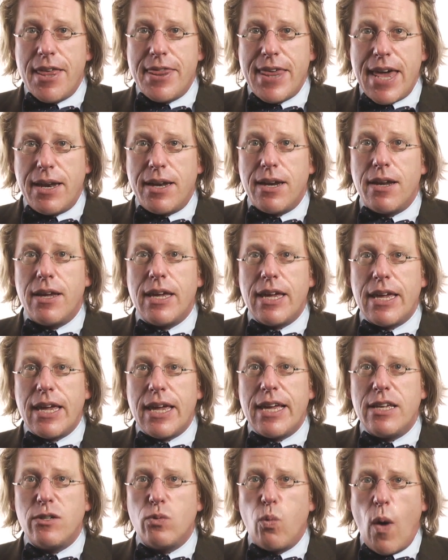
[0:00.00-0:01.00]
that
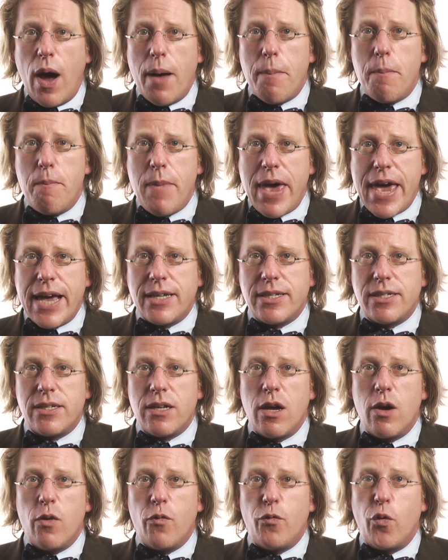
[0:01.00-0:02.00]
is what makes
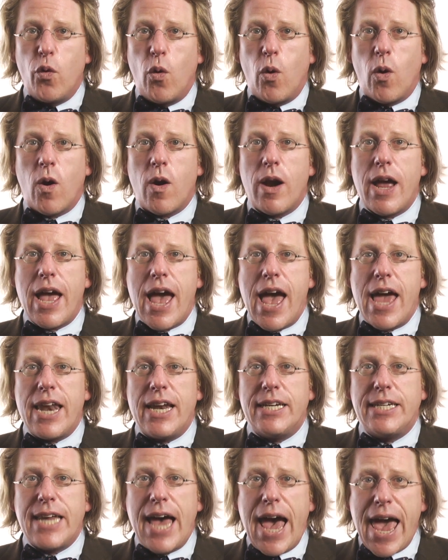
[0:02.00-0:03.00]
for an
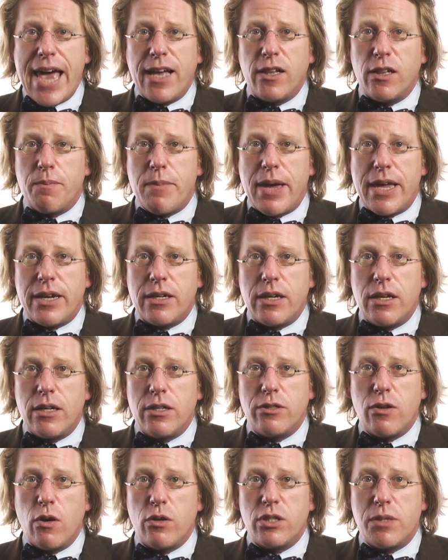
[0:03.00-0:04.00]
entanglement
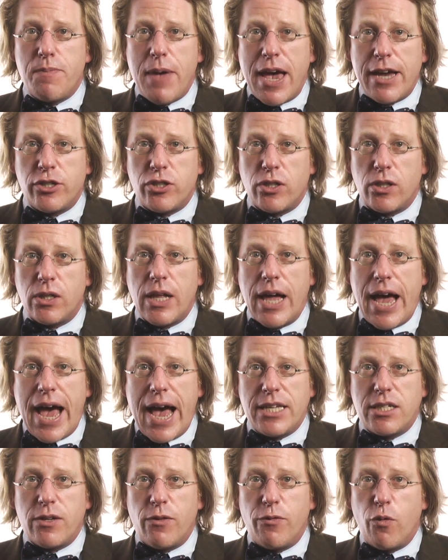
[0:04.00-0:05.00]
so special
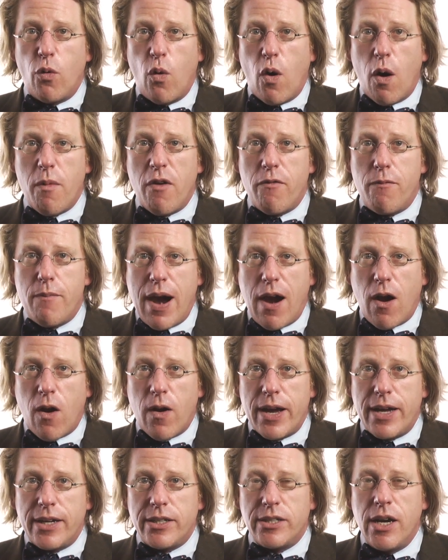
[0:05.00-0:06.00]
as a form of
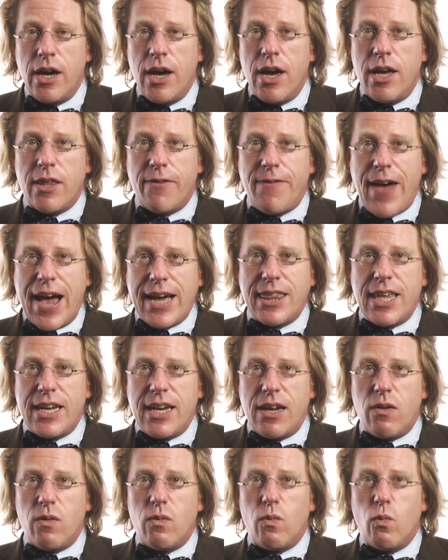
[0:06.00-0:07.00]
marriage. The fact that
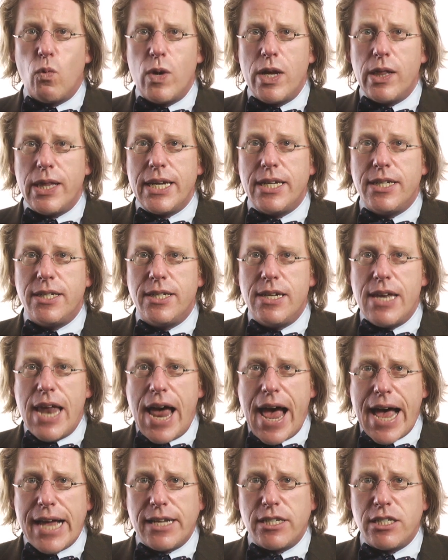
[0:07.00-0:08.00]
it really
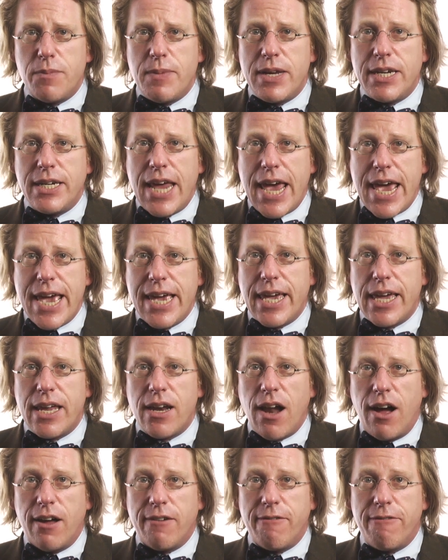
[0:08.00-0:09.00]
has to be taken
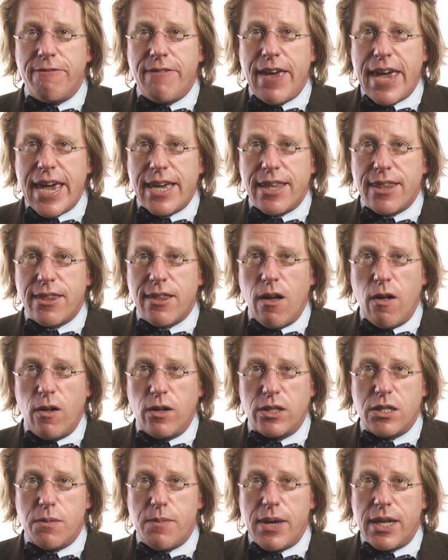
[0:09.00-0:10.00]
on faith,
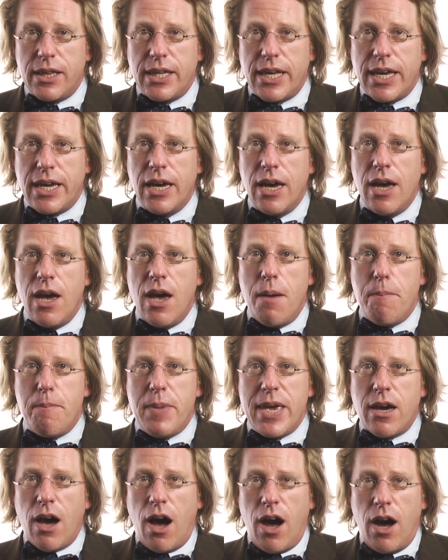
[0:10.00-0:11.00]
ultimately,
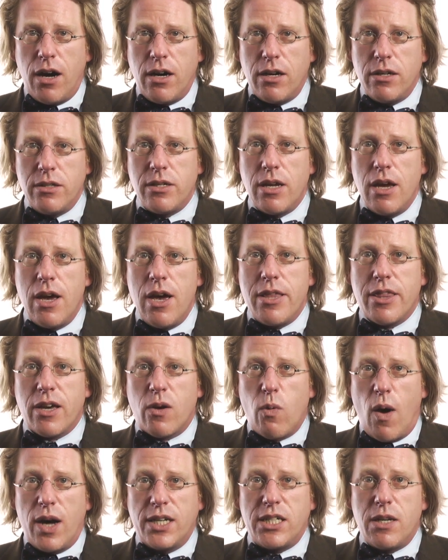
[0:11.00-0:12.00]
because the
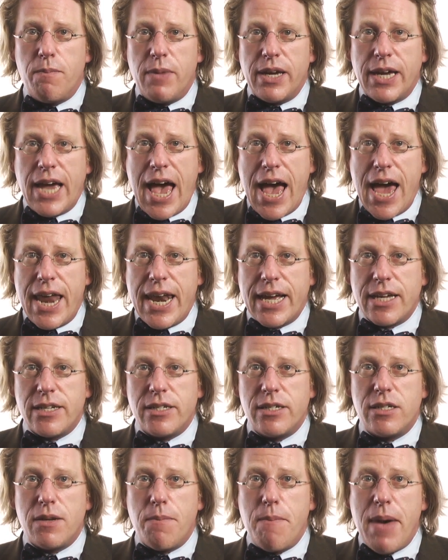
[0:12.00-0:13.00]
quantum
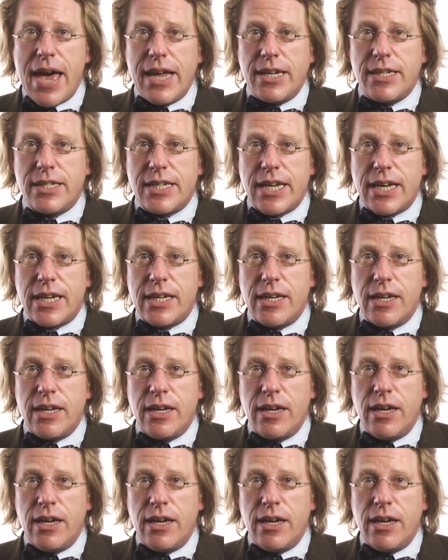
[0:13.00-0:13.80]
mechanics demands it.